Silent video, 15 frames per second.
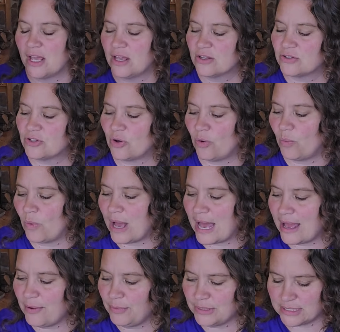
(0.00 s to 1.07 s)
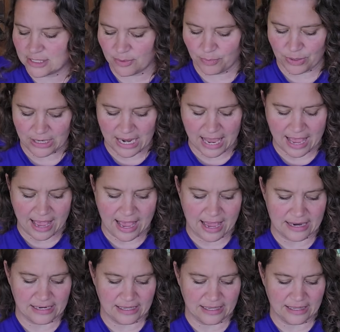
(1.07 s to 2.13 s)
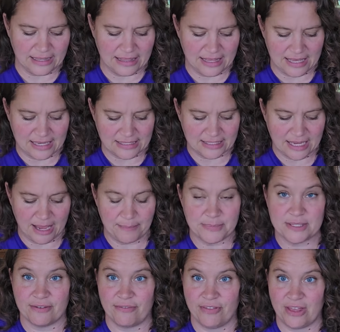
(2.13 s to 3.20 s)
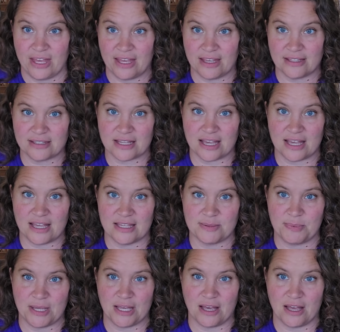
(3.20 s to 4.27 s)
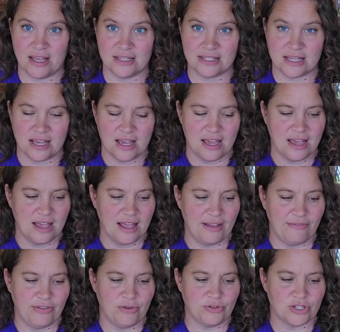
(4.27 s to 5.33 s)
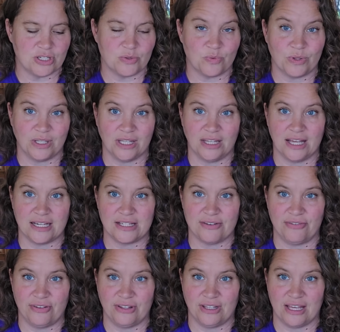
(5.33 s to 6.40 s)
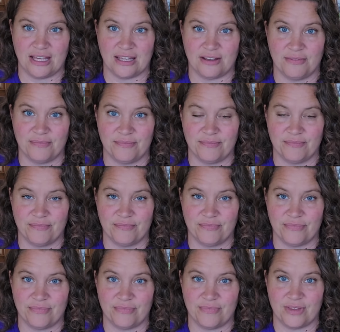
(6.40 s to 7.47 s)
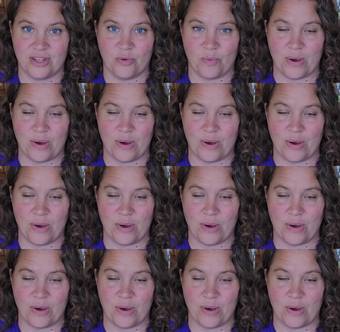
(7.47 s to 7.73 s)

So why would someone add these types of things is because if you just really like to feel like you